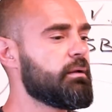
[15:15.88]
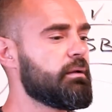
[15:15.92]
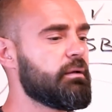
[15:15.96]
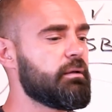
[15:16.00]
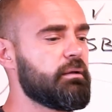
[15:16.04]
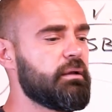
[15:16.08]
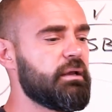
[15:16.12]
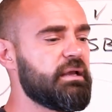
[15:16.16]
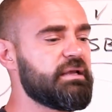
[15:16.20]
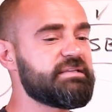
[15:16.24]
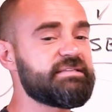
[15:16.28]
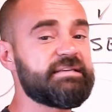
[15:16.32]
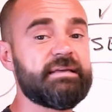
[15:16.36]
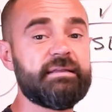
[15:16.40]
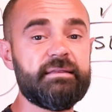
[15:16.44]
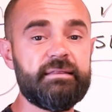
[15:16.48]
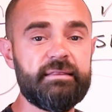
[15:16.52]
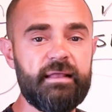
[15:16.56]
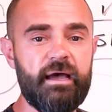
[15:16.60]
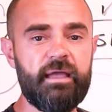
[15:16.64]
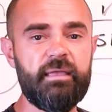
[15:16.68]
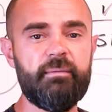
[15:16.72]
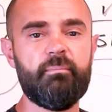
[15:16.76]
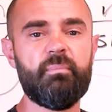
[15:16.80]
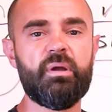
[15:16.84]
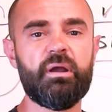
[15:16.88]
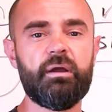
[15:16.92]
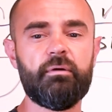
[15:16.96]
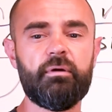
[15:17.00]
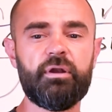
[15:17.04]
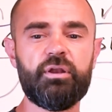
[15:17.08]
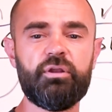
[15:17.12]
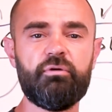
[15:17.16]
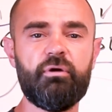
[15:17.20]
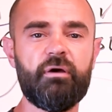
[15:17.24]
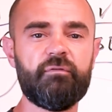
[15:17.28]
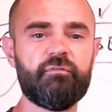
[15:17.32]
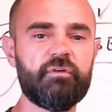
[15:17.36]
It's a nightmare,
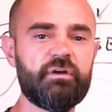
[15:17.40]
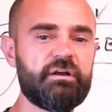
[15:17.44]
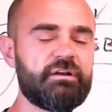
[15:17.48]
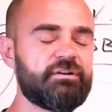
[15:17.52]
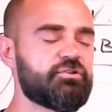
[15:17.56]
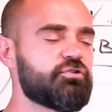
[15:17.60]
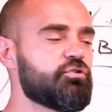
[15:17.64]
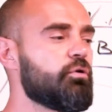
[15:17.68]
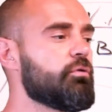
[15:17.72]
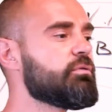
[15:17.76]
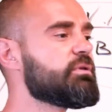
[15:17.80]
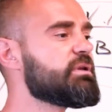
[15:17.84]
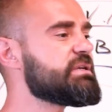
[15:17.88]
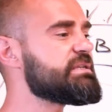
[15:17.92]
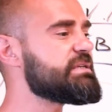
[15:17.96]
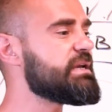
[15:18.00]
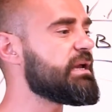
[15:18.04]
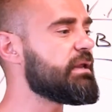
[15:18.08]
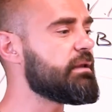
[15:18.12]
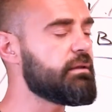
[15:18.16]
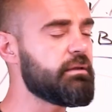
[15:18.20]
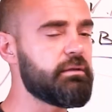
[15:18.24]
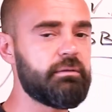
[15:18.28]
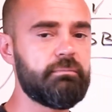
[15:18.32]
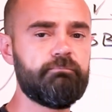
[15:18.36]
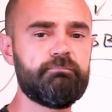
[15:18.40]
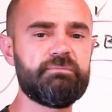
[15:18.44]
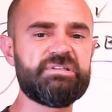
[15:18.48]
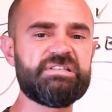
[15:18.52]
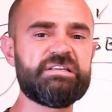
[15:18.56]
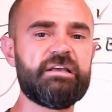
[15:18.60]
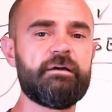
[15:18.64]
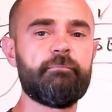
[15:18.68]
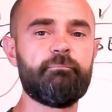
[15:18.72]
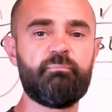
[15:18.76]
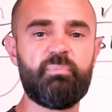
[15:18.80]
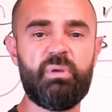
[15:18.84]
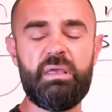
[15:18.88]
and you have to control this. And
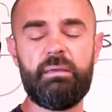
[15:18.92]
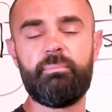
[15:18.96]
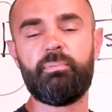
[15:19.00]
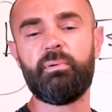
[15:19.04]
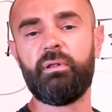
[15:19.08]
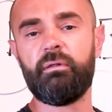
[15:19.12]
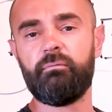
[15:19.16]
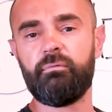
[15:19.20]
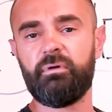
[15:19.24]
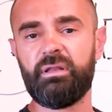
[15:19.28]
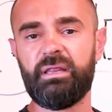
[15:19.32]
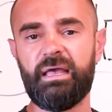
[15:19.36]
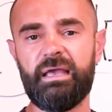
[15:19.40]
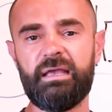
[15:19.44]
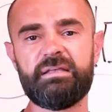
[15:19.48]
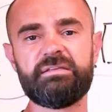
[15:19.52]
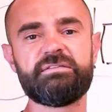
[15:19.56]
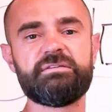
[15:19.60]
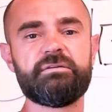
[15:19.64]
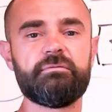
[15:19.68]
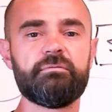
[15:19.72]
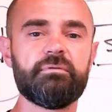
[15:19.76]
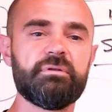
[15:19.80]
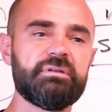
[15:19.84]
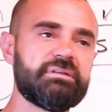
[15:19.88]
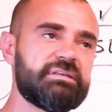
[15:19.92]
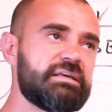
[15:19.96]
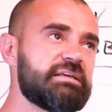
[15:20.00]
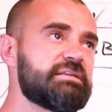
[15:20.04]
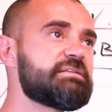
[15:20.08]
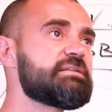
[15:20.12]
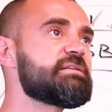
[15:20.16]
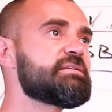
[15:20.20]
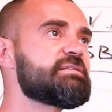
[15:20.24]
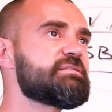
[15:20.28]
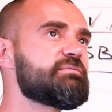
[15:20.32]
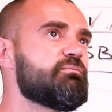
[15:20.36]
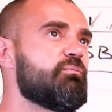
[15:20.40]
some people will answer, well,
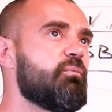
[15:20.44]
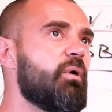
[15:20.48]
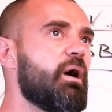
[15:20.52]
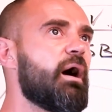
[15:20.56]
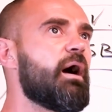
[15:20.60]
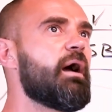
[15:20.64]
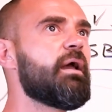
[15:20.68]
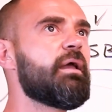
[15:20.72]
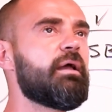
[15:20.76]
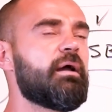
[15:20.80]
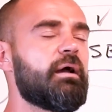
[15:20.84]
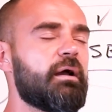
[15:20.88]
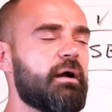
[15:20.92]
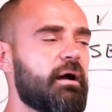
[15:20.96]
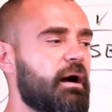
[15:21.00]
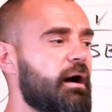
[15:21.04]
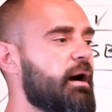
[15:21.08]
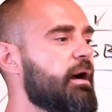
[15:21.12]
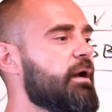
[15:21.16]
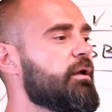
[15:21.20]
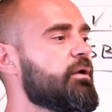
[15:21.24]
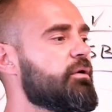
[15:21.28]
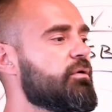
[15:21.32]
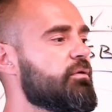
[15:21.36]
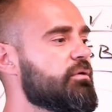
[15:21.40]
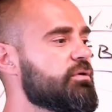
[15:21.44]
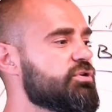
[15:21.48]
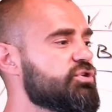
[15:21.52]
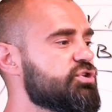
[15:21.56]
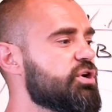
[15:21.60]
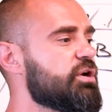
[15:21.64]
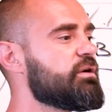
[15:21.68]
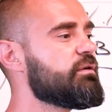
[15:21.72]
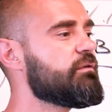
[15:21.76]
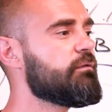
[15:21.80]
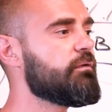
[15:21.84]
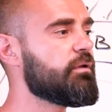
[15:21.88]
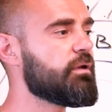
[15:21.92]
this is why I hire a
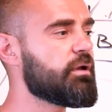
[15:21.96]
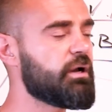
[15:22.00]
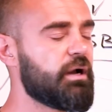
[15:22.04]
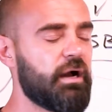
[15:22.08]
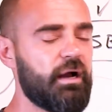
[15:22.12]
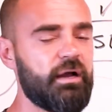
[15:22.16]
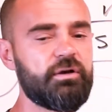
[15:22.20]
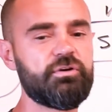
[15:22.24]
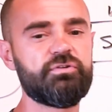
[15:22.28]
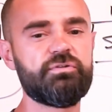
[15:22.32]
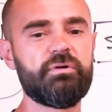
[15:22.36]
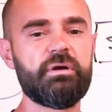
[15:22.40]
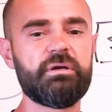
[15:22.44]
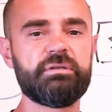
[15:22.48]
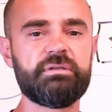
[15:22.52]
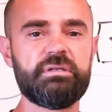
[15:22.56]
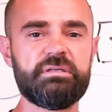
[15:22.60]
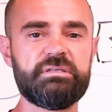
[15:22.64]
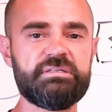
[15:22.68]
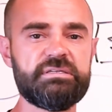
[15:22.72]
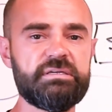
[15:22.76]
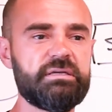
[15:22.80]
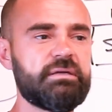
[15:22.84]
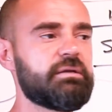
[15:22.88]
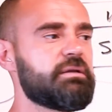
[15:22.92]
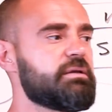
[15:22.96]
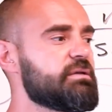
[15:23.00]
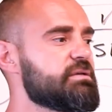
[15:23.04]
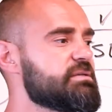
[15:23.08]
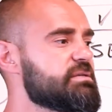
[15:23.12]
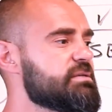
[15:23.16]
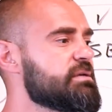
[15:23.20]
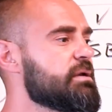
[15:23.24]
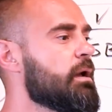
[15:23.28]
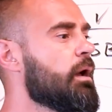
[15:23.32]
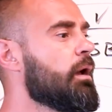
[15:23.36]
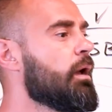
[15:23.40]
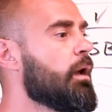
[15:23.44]
general contract. It's in
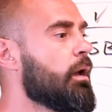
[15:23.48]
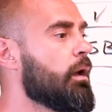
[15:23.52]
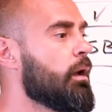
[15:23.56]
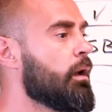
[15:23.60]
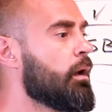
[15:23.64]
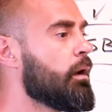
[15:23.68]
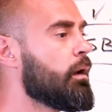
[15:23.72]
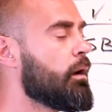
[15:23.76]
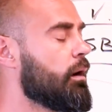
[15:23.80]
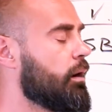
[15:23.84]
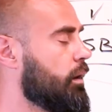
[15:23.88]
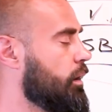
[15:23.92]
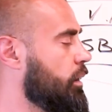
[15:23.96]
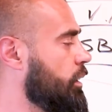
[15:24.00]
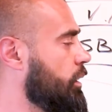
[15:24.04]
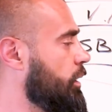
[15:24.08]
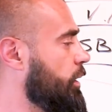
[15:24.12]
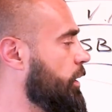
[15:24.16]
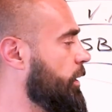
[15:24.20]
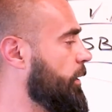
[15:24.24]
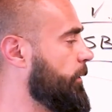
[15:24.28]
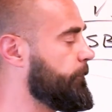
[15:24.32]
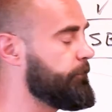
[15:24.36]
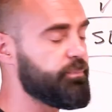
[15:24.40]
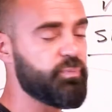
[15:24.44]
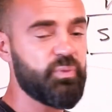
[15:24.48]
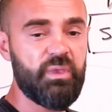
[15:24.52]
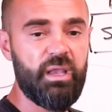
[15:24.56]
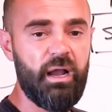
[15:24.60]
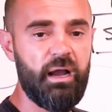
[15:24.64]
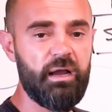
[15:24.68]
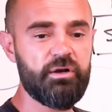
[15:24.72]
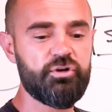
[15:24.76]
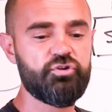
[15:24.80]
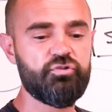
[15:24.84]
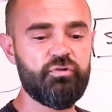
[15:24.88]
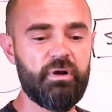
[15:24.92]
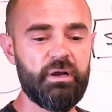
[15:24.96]
his
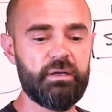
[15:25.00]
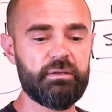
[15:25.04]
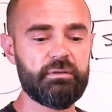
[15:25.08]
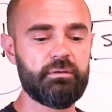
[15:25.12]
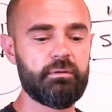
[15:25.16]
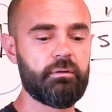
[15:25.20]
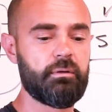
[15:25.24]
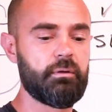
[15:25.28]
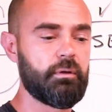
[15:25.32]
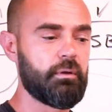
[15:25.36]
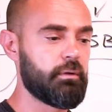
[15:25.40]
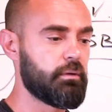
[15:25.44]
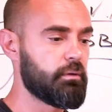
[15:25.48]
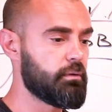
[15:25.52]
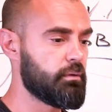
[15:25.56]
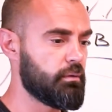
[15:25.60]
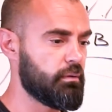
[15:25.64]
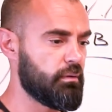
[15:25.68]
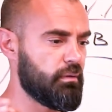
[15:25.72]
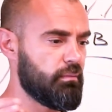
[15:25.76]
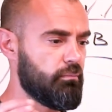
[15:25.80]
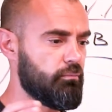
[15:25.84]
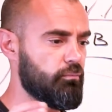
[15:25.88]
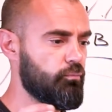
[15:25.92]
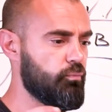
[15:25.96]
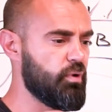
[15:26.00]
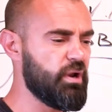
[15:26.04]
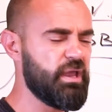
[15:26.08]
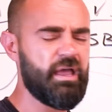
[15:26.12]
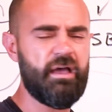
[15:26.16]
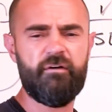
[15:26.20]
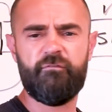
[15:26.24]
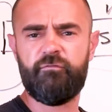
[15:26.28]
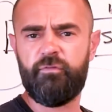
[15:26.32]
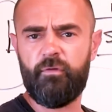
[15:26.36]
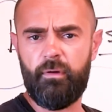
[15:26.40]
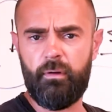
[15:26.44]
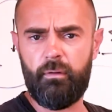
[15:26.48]
contract. We
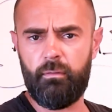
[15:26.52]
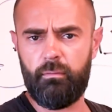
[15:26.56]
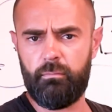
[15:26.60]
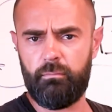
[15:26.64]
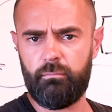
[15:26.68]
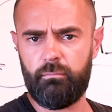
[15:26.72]
have